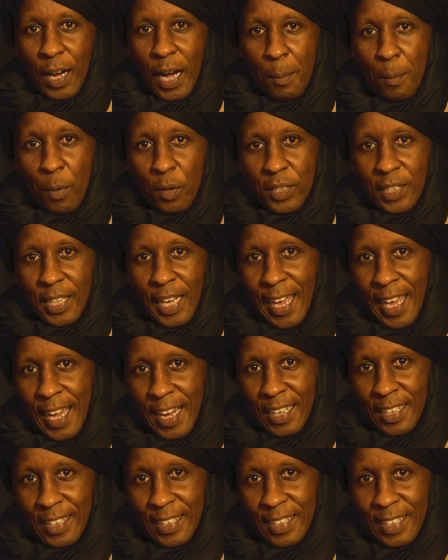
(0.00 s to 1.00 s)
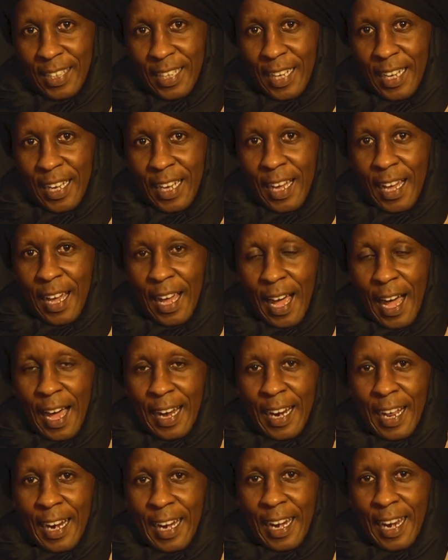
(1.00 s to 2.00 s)
camel's hair
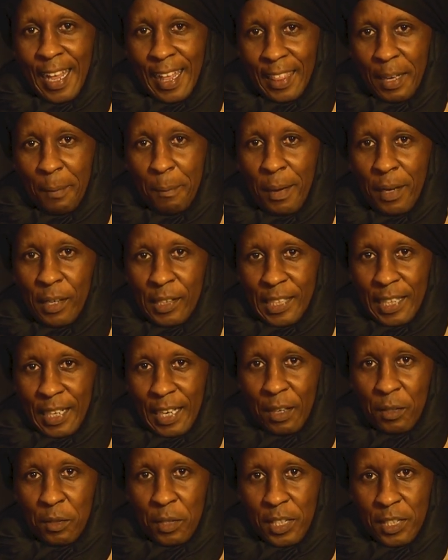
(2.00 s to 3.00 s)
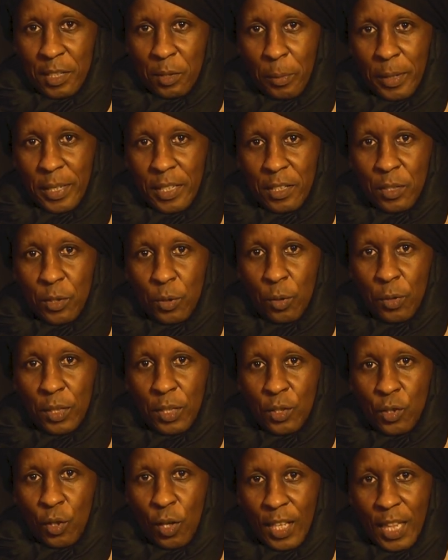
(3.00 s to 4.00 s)
and a leather belt around his waist. So
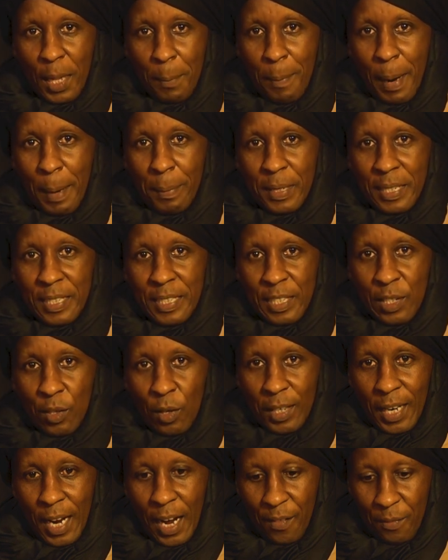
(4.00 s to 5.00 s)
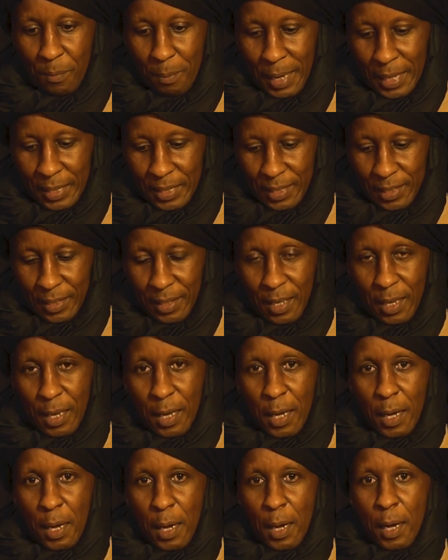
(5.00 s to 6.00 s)
John the Baptist did not have much,
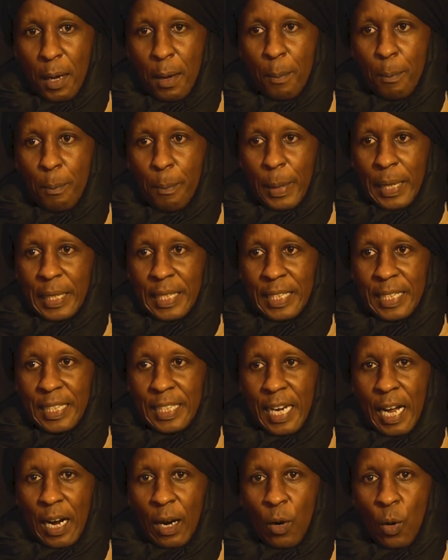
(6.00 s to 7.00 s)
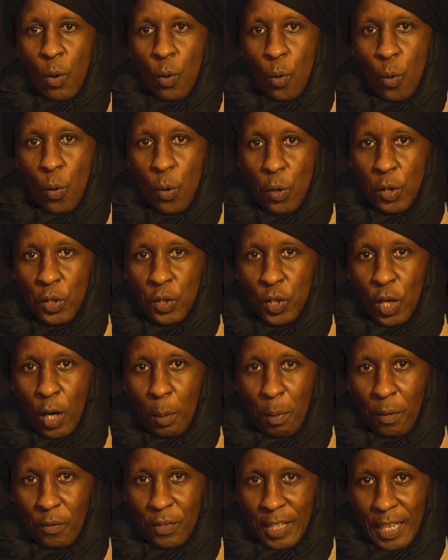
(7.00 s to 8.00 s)
but he did a good
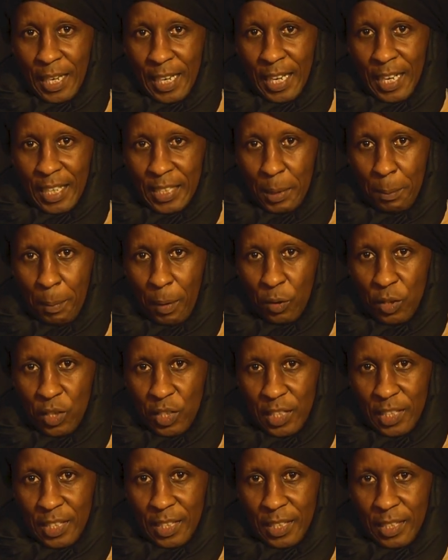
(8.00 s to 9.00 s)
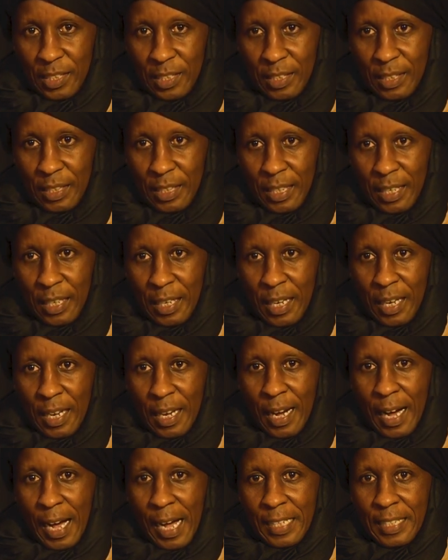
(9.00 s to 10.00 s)
job of telling us about Jesus.
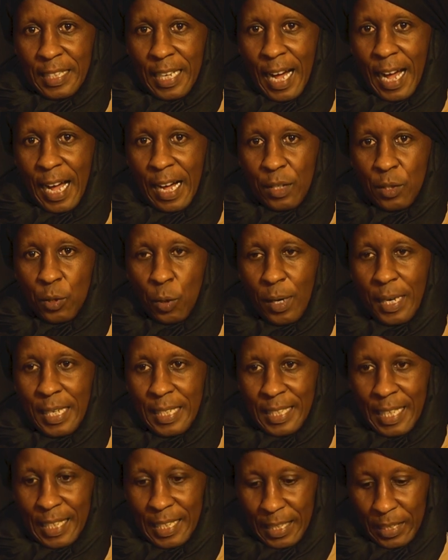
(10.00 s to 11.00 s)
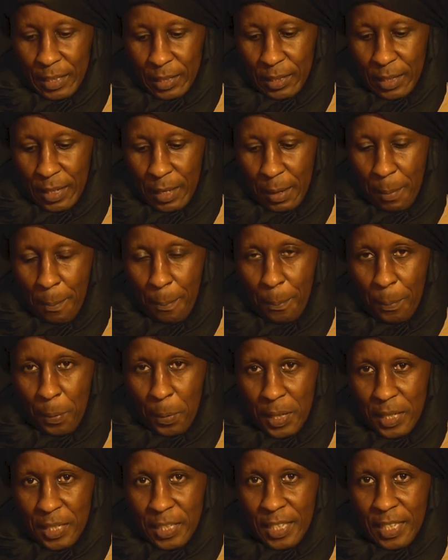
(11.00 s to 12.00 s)
And so he started
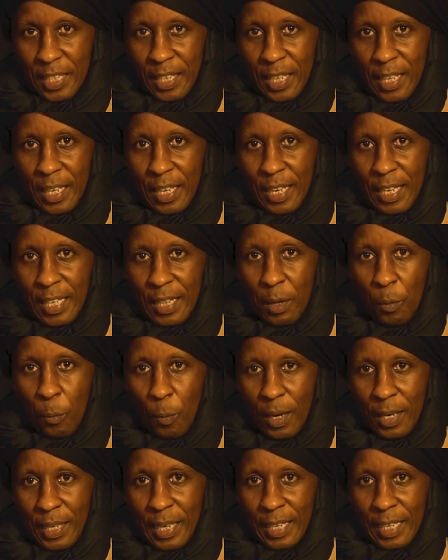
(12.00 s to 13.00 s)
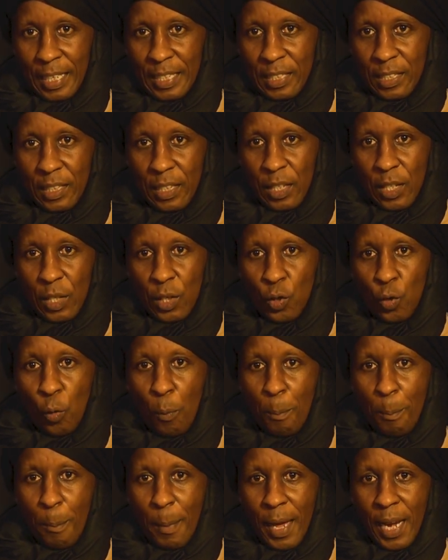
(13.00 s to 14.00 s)
preaching in the wilderness to
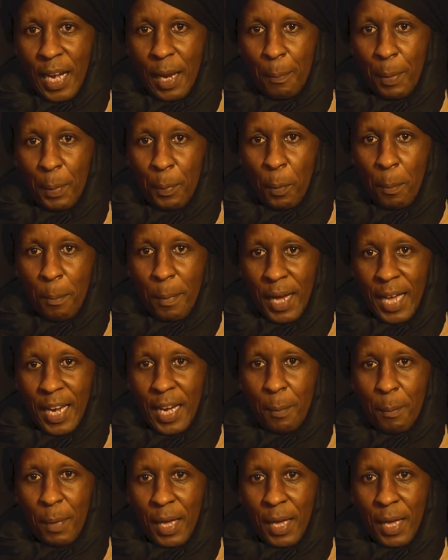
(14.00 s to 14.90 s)
many people. Many,